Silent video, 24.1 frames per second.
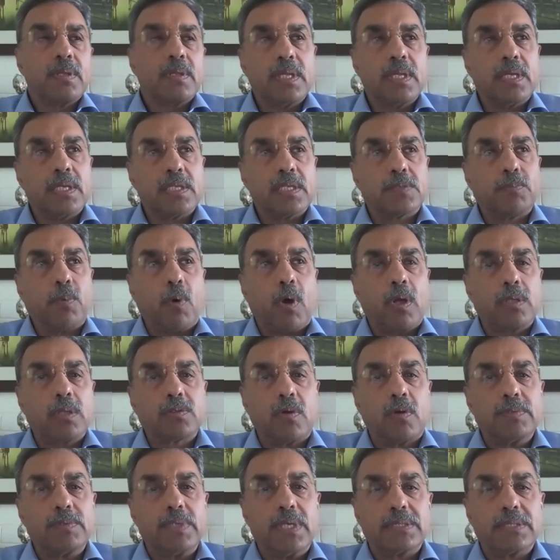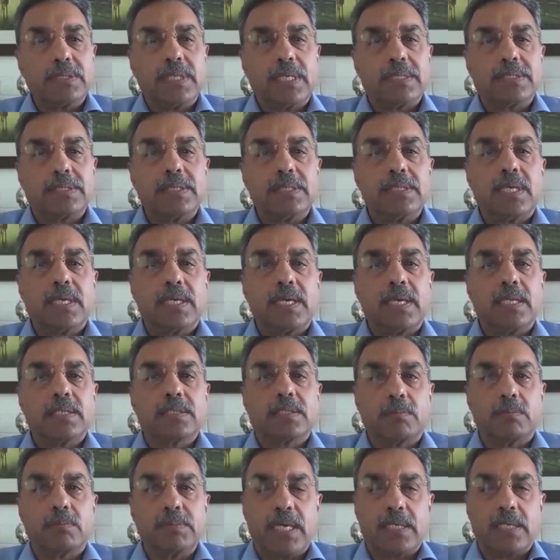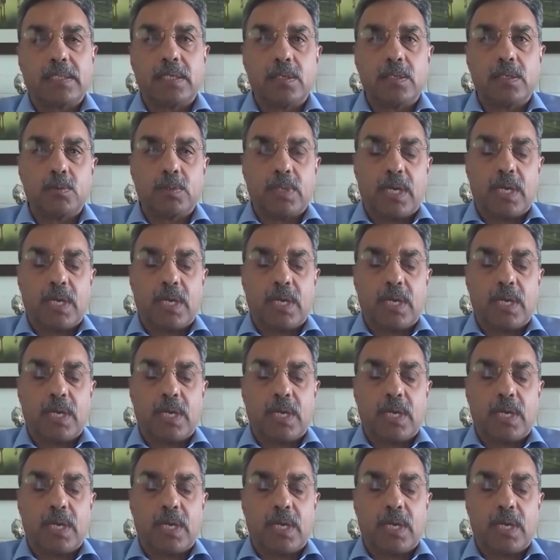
The response of the assessee is again subjected to